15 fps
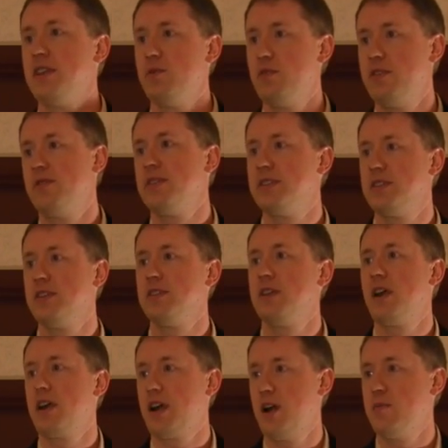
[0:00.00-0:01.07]
that we've instilled
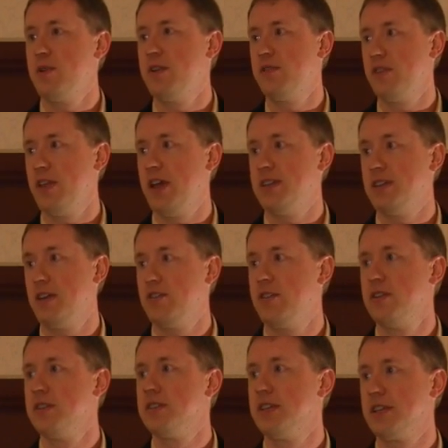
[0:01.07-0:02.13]
in our company for the last
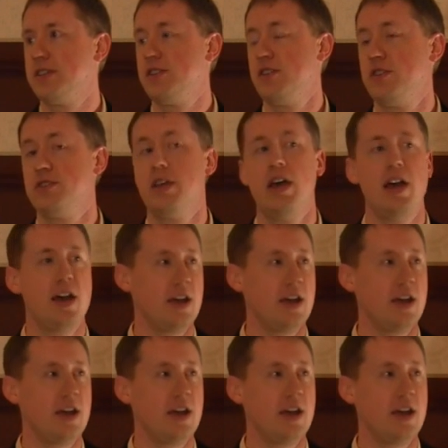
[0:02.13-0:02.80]
106 years